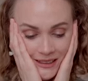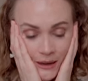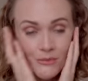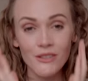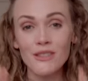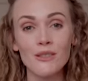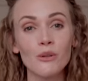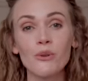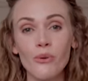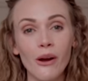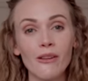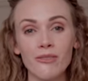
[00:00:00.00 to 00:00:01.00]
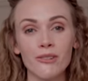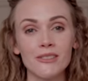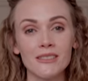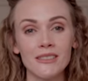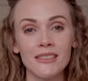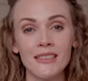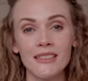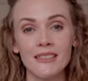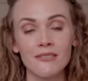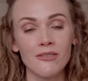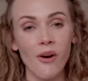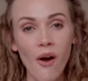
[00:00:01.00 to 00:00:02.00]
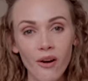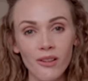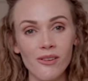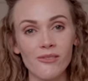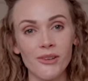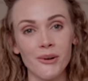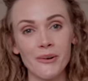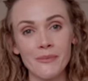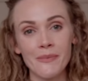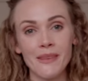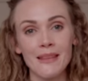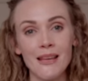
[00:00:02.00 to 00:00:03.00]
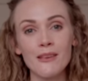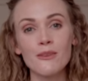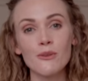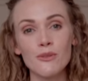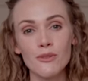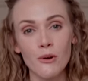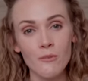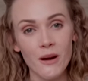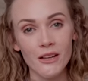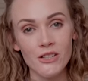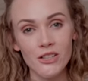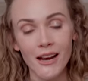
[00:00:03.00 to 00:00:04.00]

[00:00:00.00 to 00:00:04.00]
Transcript: I'm just so grateful for all of you. Thank you so much.